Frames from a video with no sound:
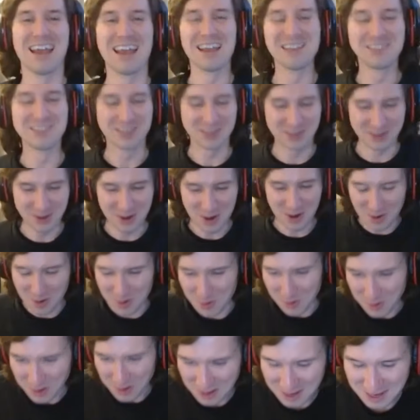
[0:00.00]
And
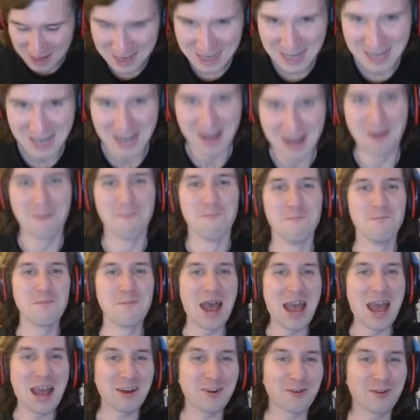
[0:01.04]
so,
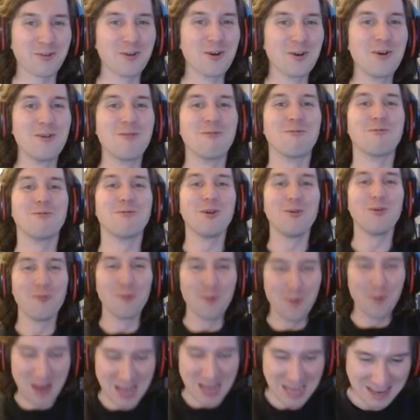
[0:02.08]
Macro will
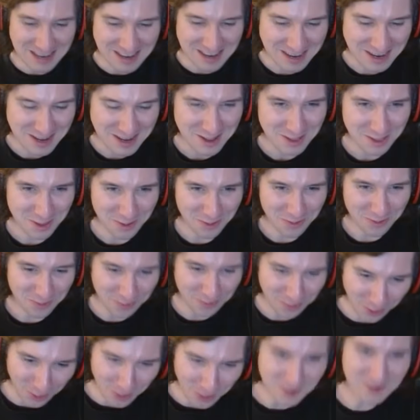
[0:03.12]
win the
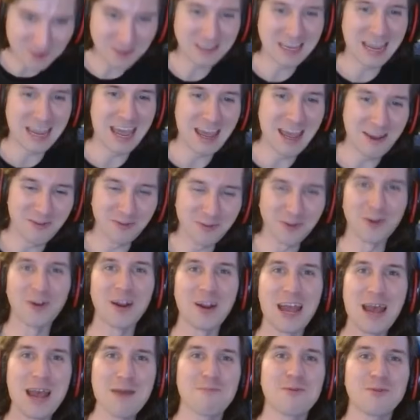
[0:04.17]
first
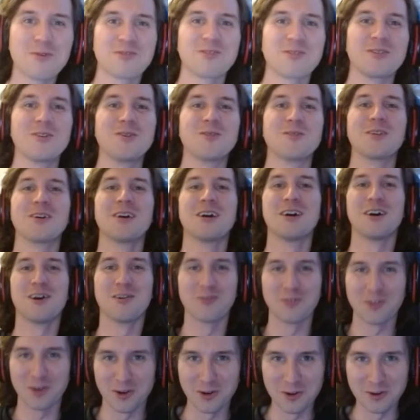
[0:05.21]
ever episode
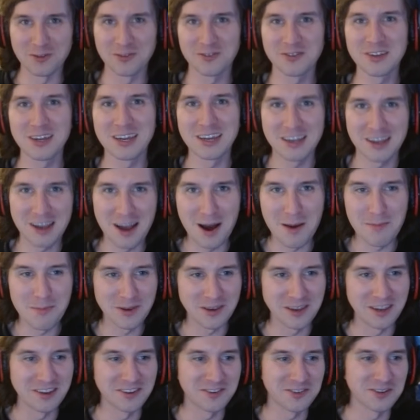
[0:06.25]
of Cursed
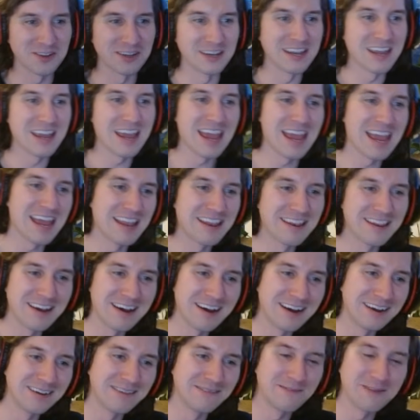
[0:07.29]
Competition, and
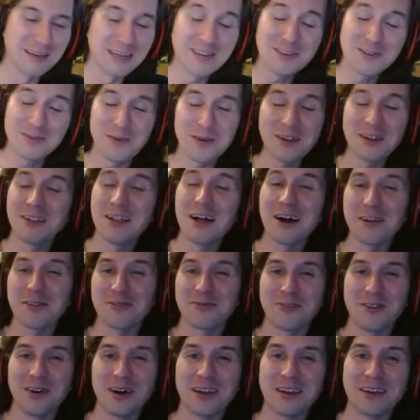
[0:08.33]
it's been a lot
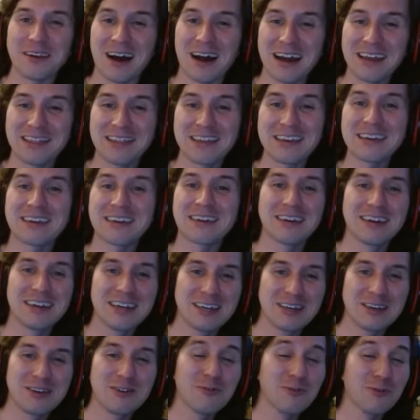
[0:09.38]
of fun. I think
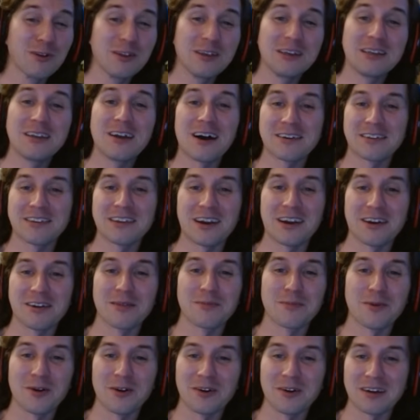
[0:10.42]
you really knocked it out of
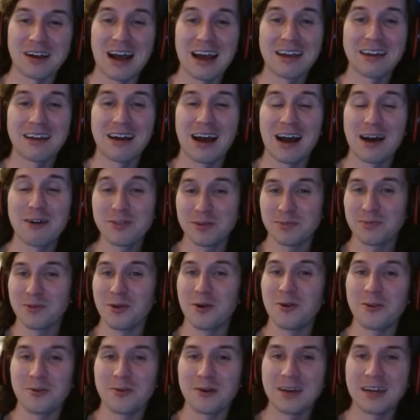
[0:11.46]
the park. I was
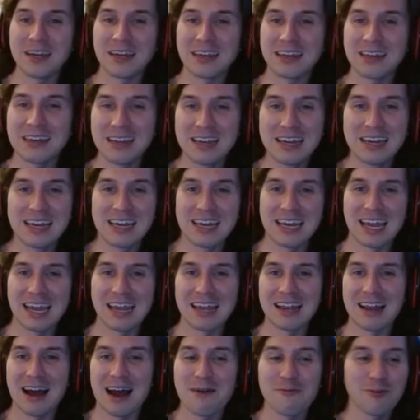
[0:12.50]
blown away,
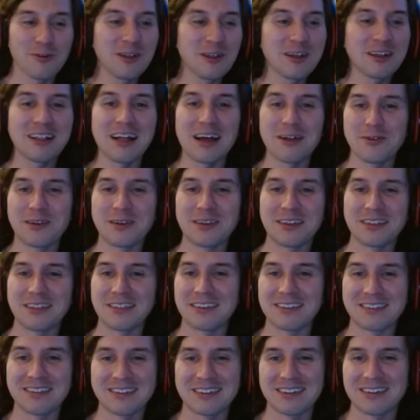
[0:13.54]
and I'm really glad we did
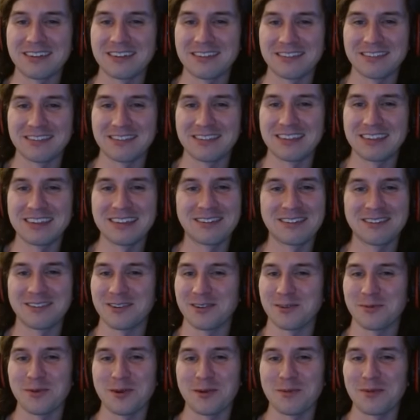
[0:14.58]
this because this has
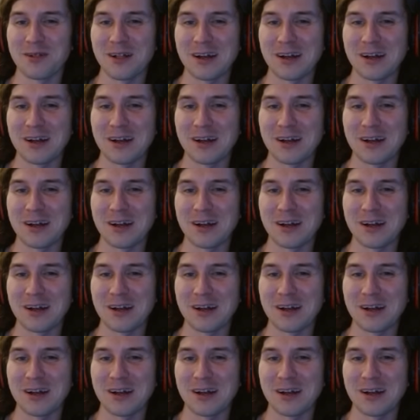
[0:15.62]
just been a